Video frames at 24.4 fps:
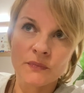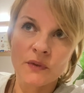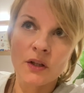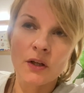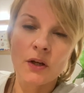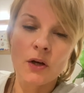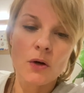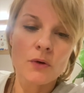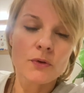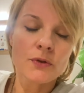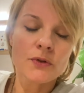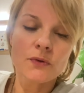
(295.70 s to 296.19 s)

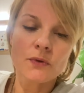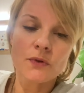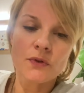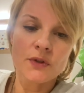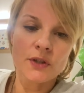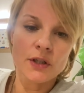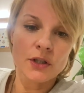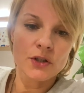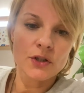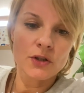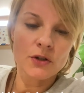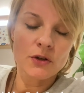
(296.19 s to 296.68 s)
goes to
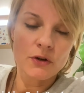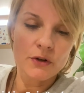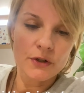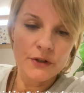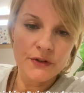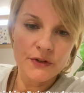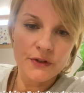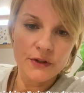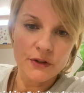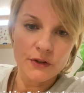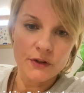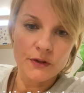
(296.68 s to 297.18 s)
such
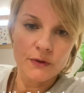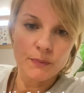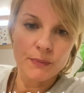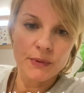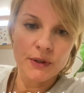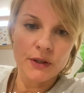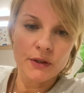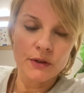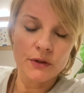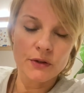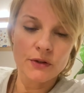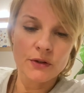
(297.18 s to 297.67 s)
courses,
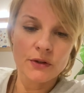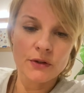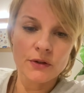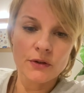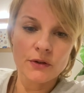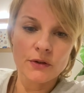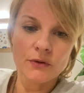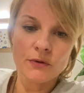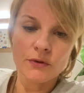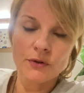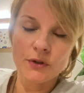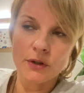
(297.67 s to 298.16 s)
because
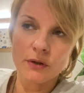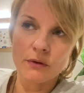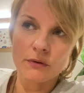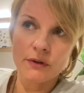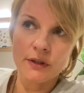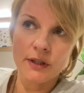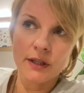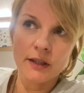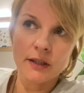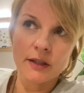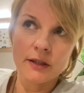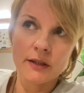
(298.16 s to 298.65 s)
you know
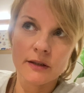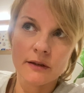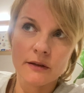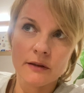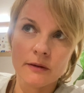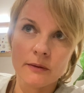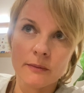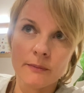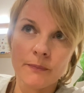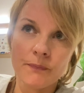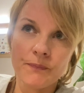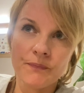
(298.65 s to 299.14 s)
that
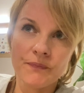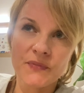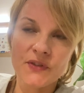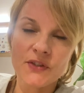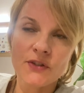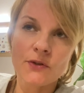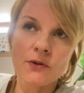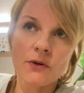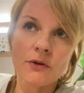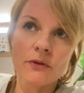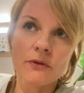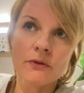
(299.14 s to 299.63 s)

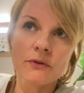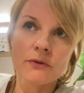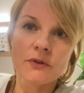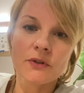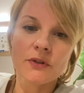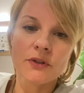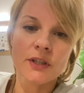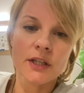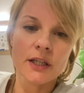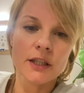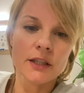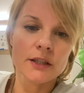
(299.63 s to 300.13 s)

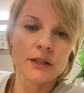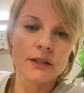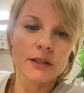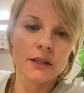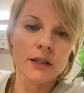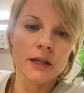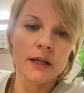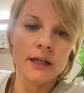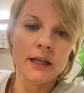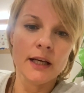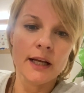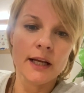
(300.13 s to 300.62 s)
souls that
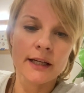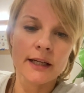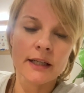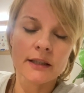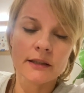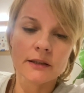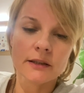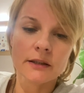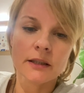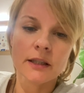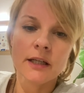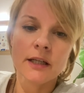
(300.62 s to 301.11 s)

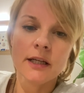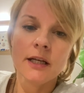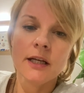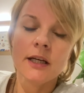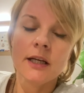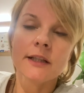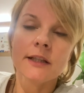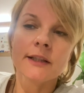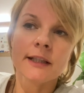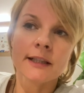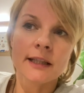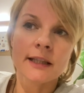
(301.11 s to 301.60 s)

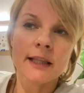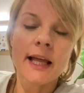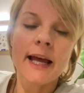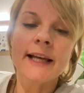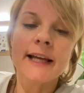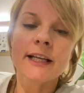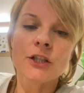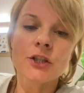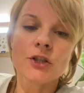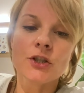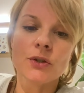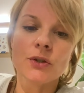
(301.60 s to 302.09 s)

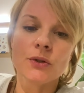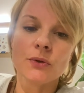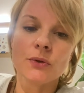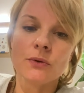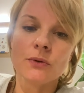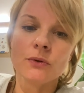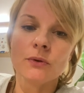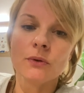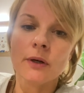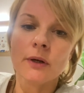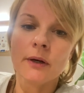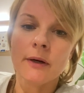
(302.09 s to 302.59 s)
like
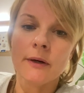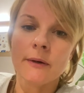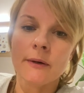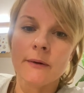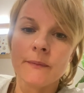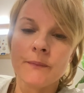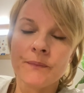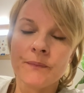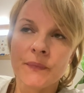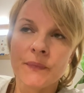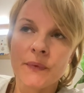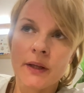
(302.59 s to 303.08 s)
to
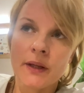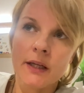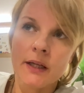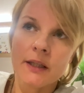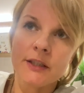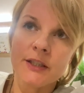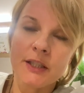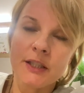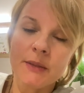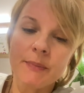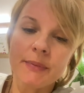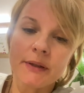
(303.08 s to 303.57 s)

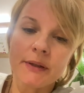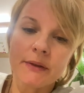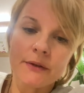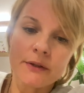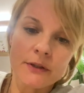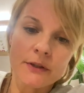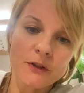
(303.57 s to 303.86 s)
deepen their